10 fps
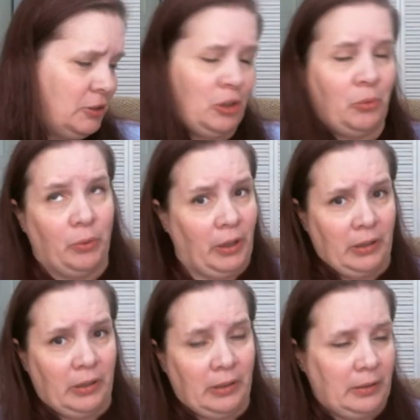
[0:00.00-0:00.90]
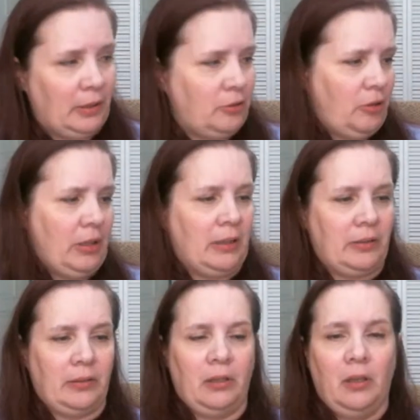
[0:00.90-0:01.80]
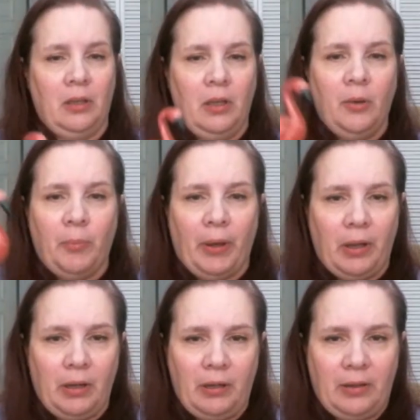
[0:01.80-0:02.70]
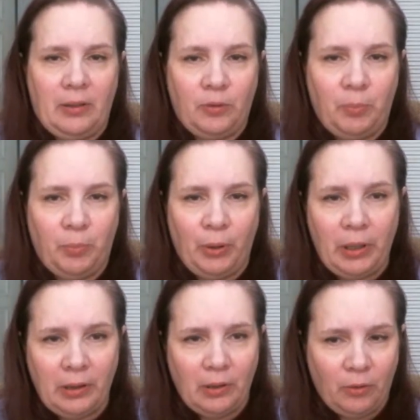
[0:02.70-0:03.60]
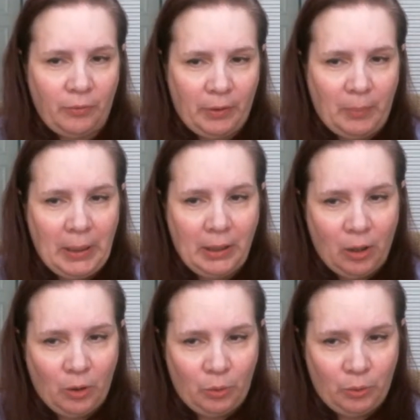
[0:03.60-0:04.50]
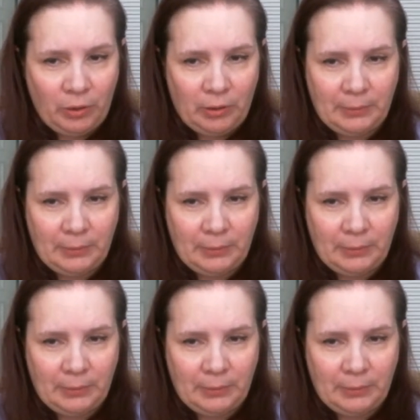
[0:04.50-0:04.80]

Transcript: She really didn't touch these but these pretty little flamingos,